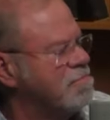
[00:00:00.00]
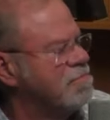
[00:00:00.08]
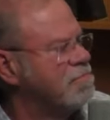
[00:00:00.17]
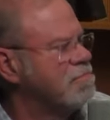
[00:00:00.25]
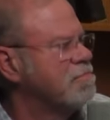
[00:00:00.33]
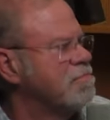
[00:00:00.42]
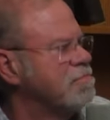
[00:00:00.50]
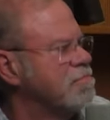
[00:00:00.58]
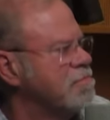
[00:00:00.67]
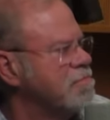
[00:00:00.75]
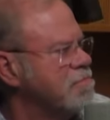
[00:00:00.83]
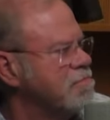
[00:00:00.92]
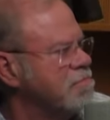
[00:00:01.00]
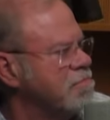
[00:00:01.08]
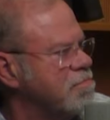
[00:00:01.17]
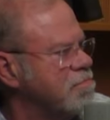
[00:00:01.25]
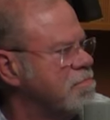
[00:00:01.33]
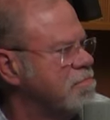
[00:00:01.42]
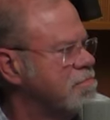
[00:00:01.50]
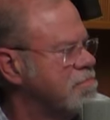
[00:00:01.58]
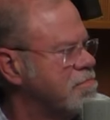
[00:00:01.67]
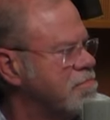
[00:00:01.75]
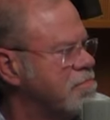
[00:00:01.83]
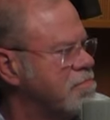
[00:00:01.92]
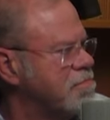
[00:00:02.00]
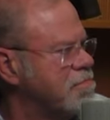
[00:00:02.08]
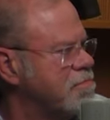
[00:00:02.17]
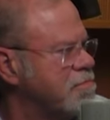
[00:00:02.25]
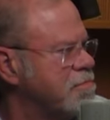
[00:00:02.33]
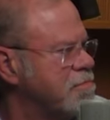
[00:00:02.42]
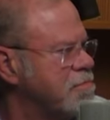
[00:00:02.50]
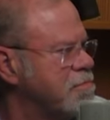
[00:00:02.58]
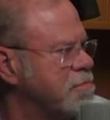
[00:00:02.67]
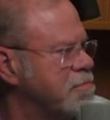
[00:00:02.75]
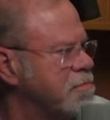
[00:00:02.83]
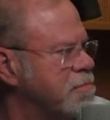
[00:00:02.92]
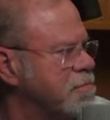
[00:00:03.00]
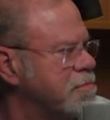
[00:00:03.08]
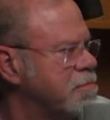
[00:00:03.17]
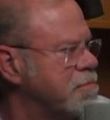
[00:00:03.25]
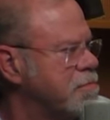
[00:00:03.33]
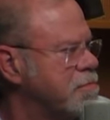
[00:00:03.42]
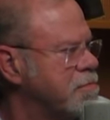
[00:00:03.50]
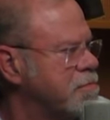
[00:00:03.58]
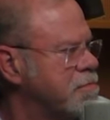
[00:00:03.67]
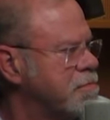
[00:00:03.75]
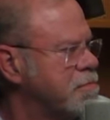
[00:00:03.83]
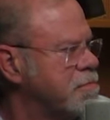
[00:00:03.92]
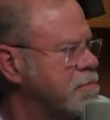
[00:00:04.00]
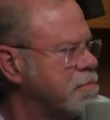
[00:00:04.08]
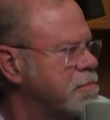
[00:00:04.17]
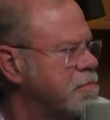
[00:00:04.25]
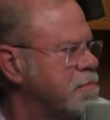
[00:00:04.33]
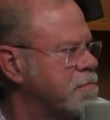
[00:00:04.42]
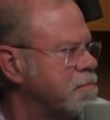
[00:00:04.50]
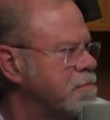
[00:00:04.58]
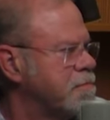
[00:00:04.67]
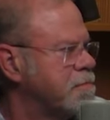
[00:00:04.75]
The person shown says nothing.